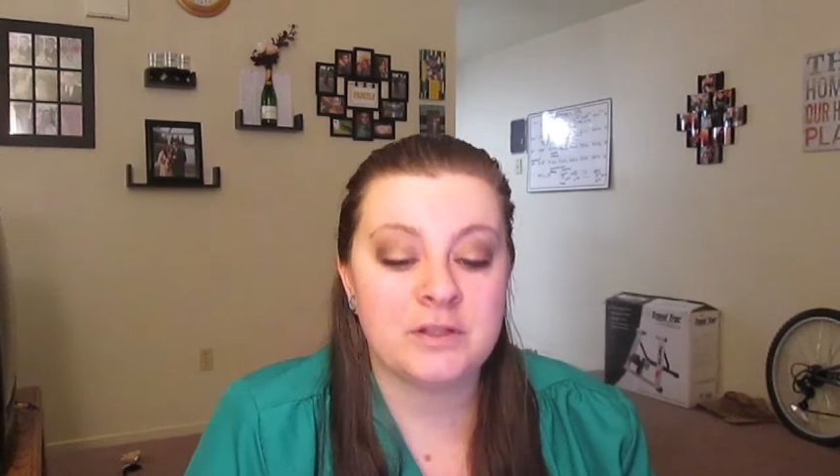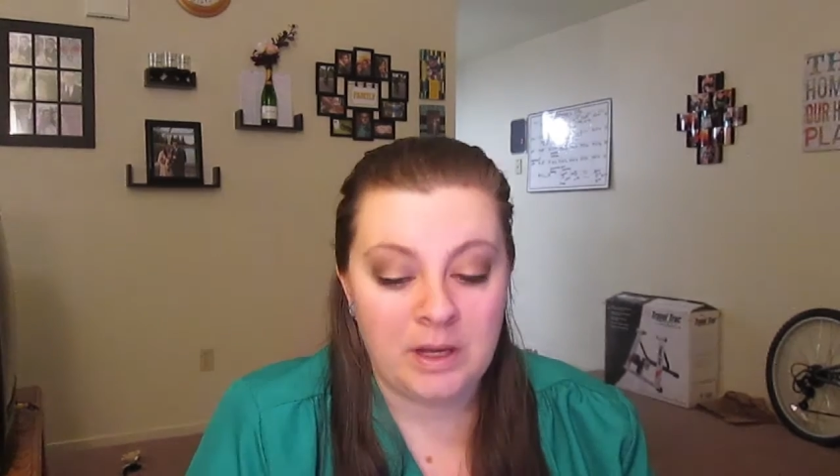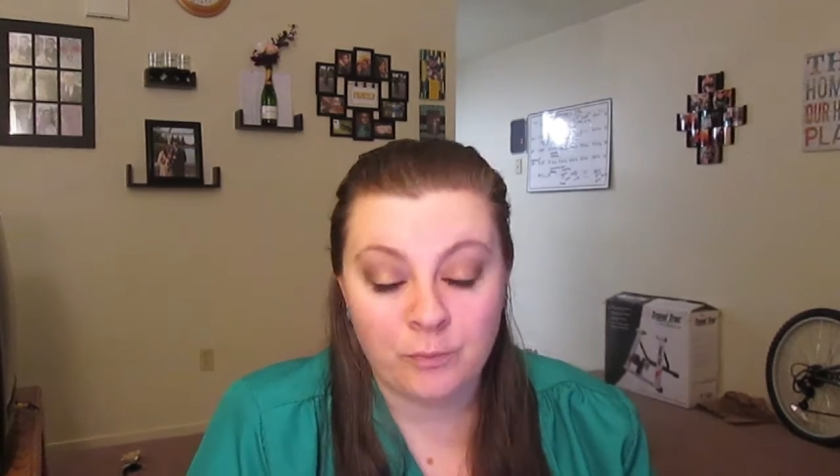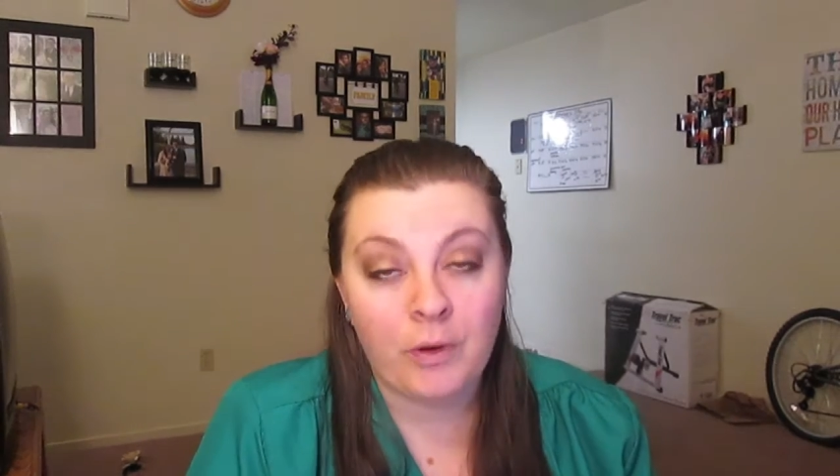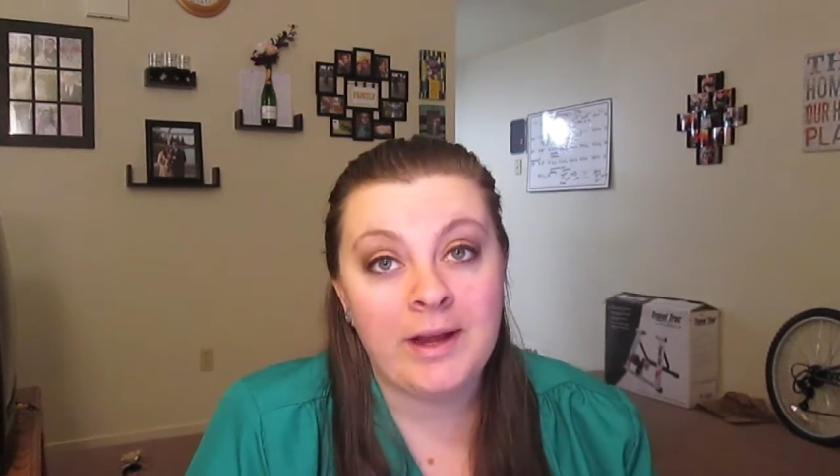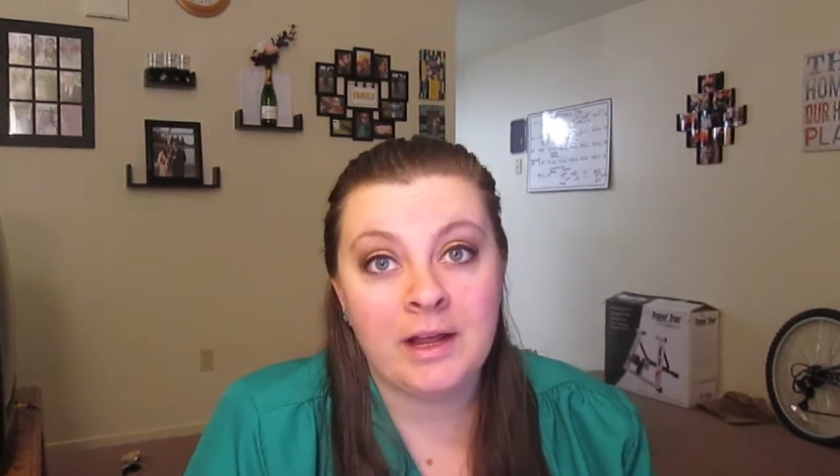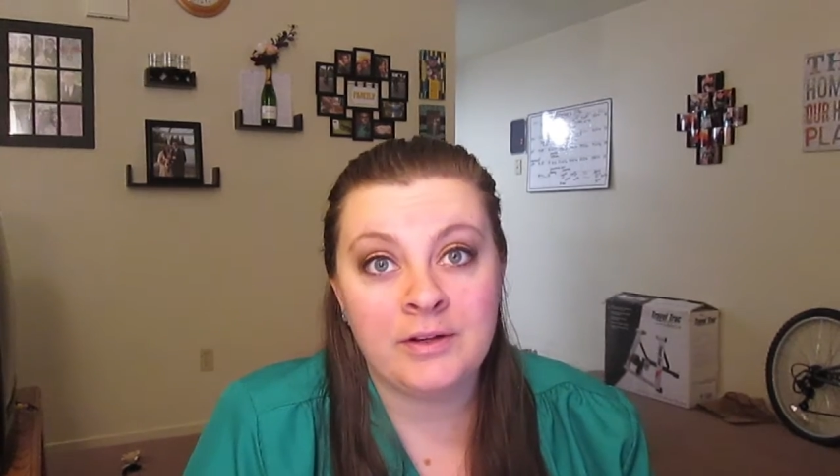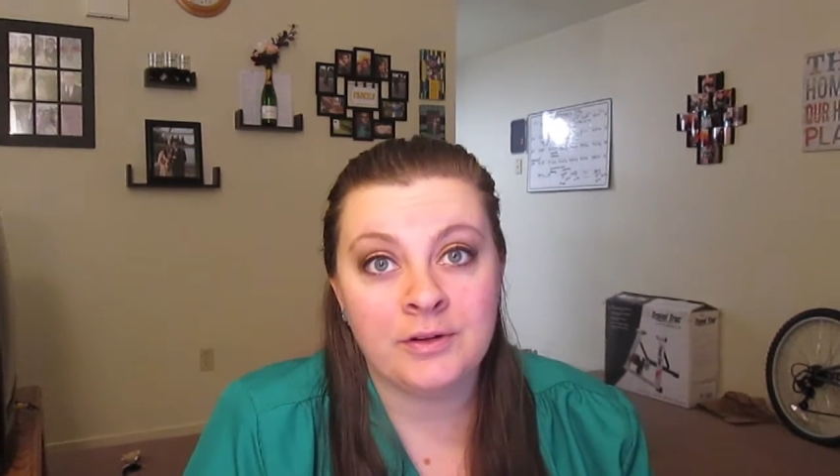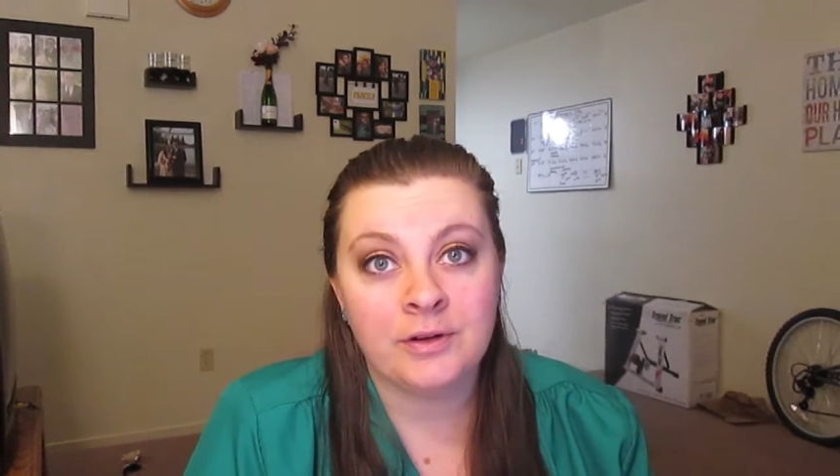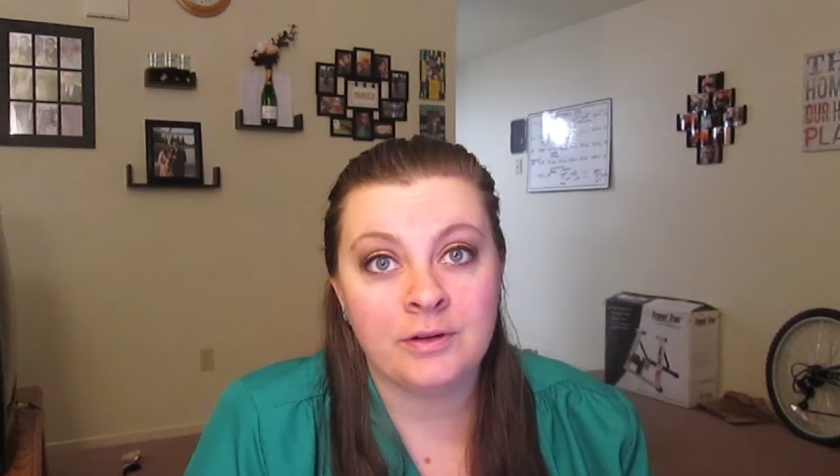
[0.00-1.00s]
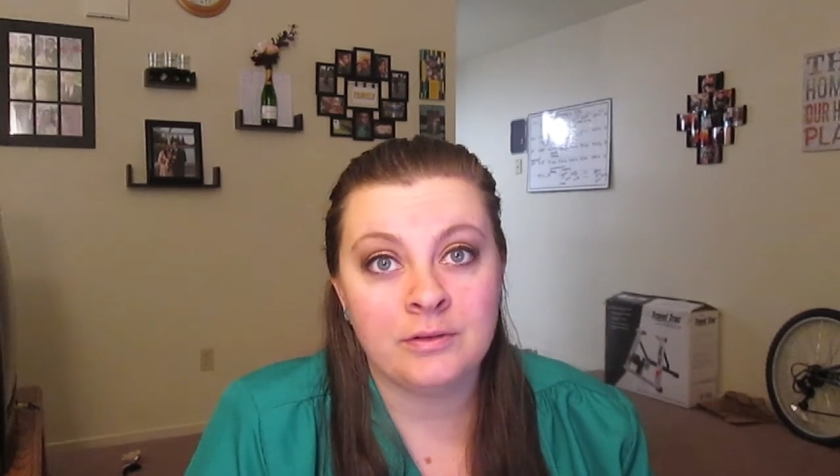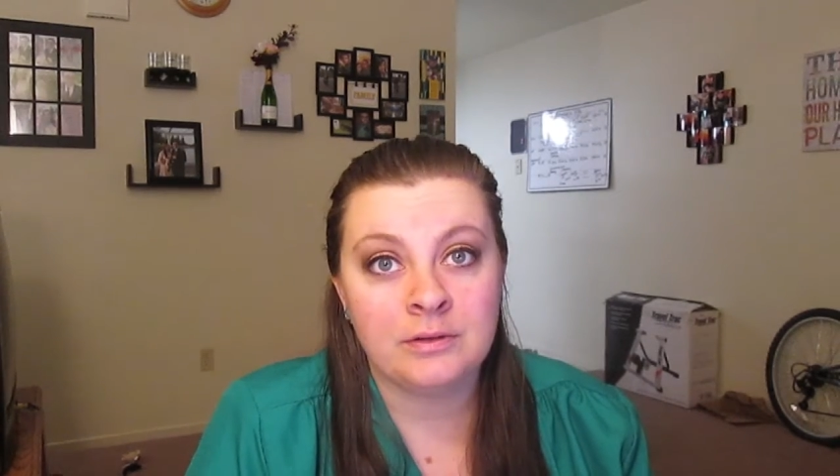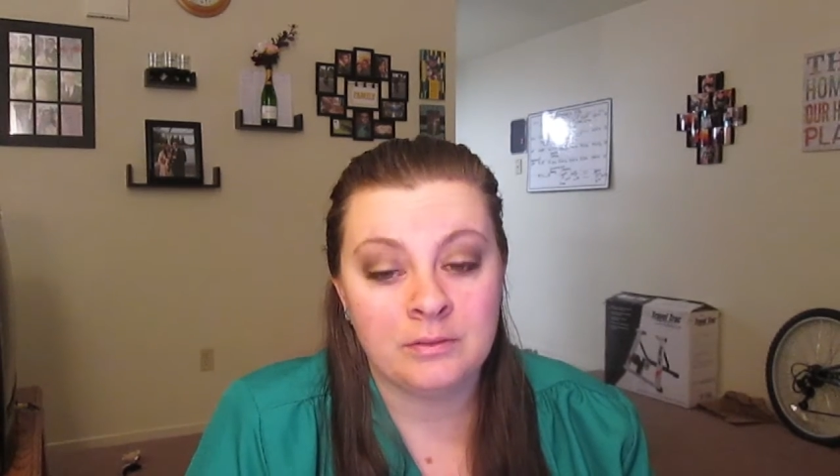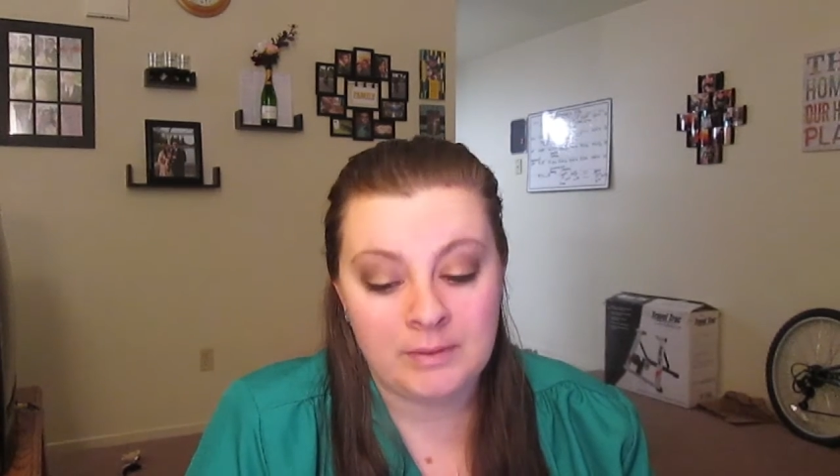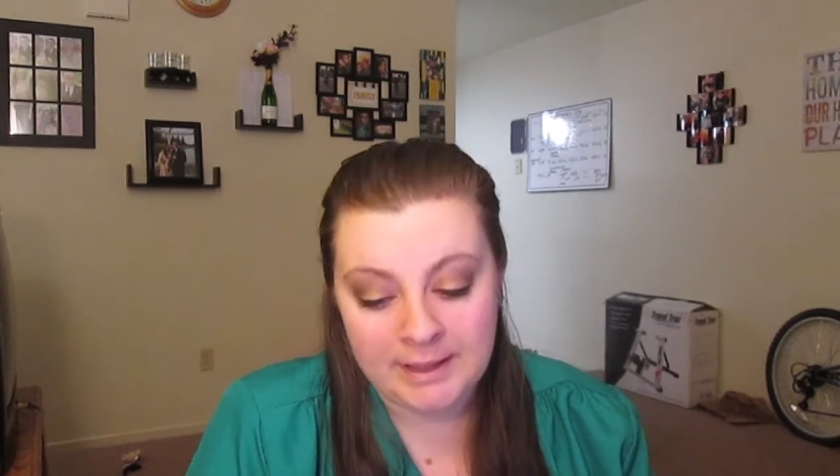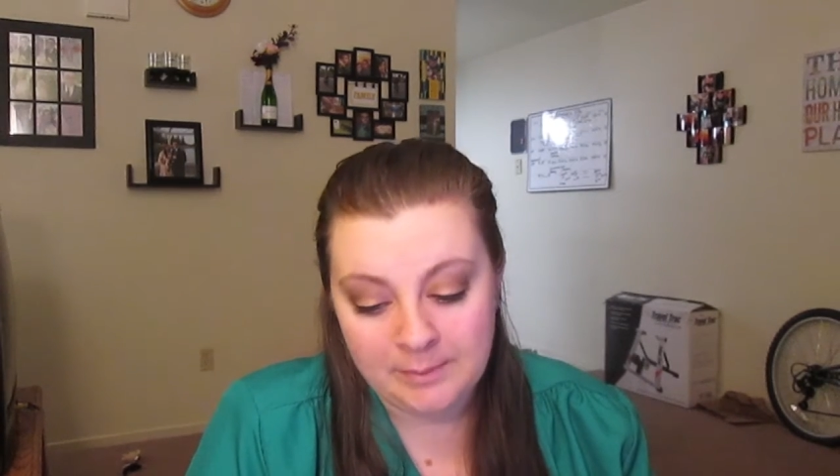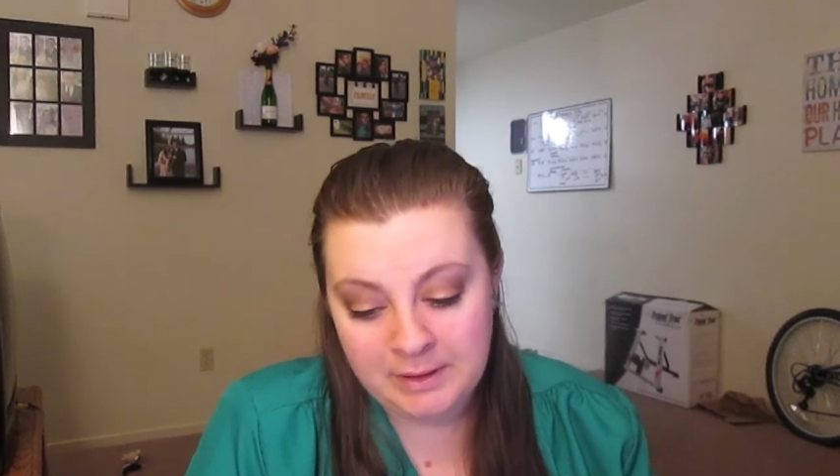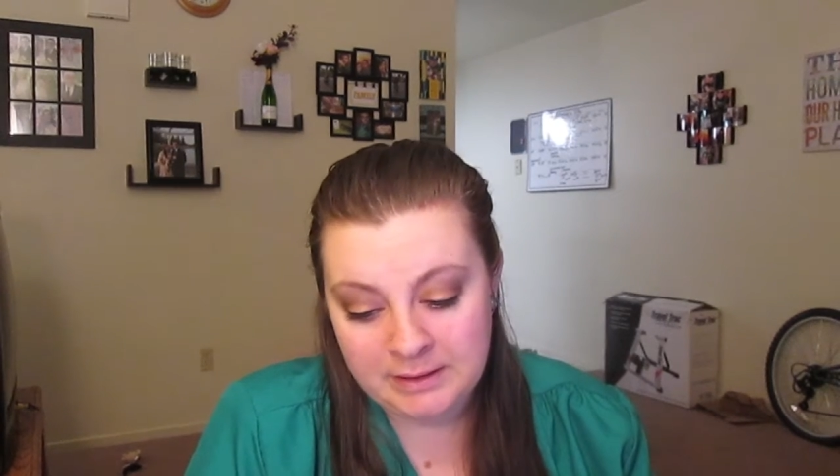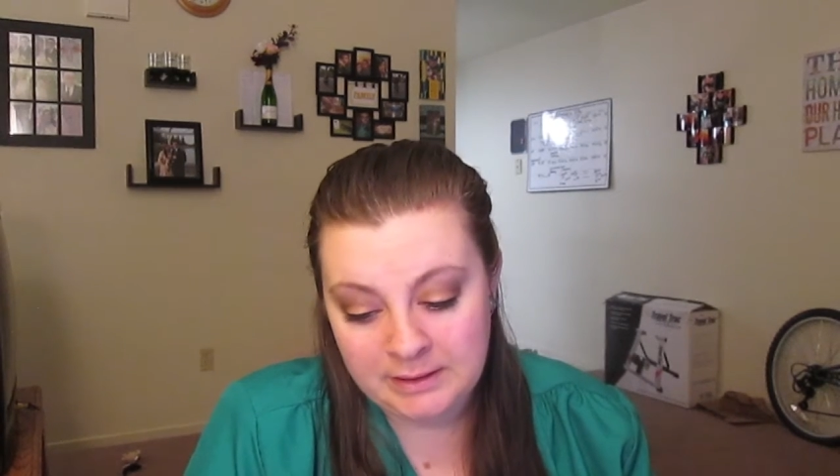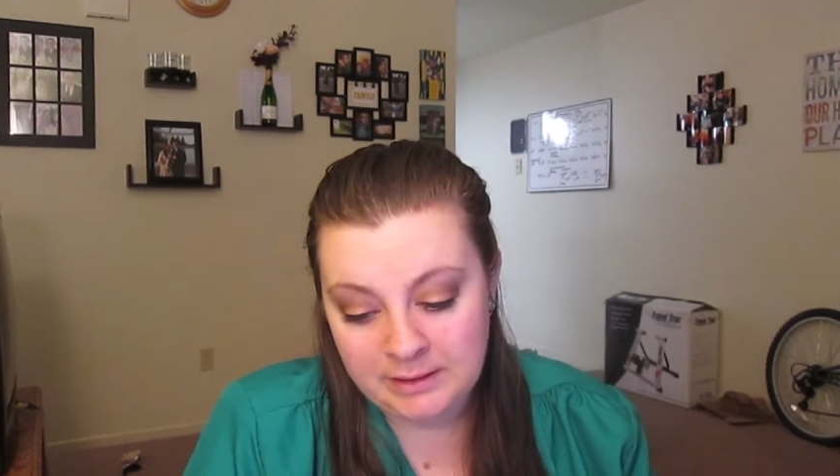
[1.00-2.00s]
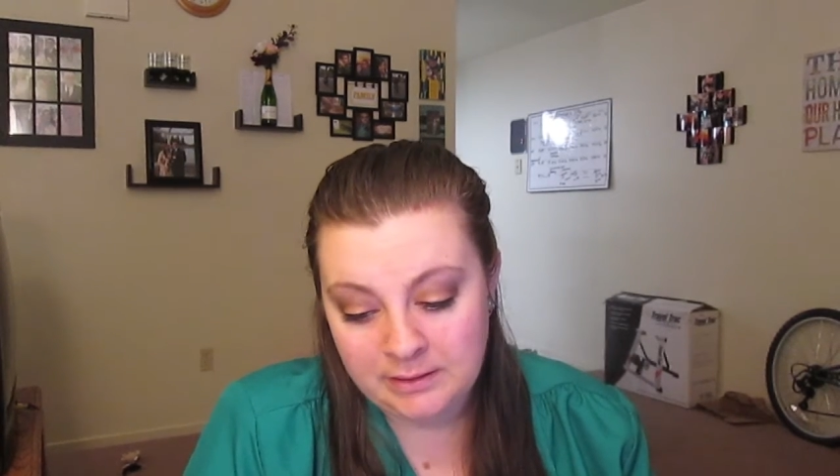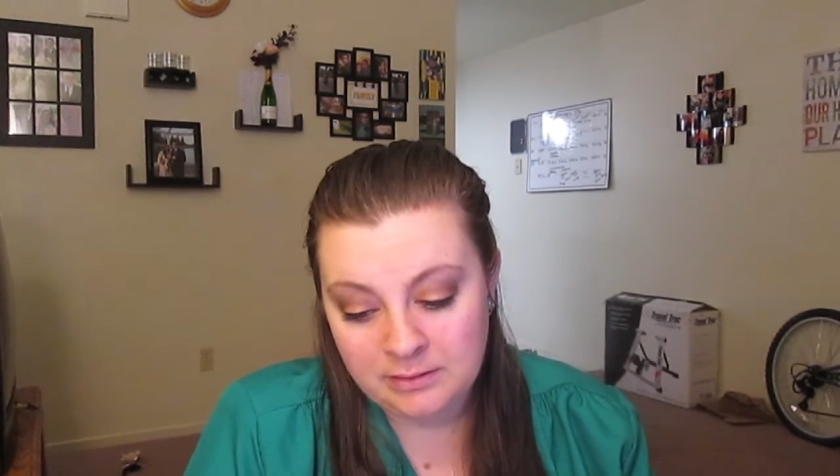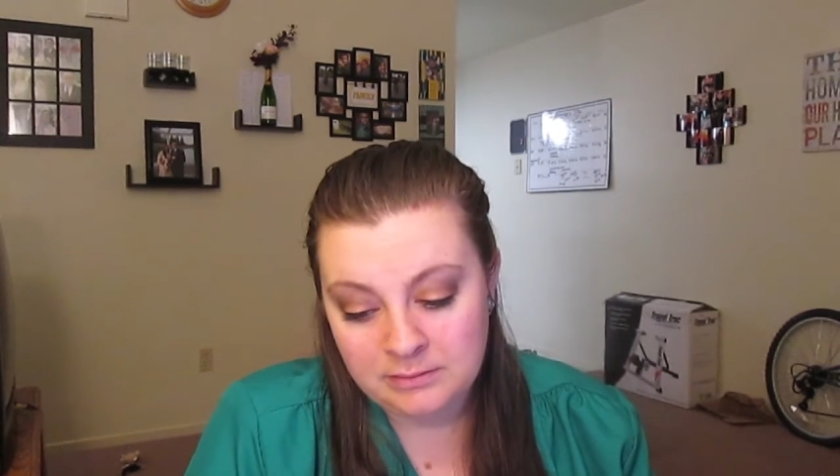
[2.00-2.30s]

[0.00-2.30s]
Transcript: so I'm right under the recommended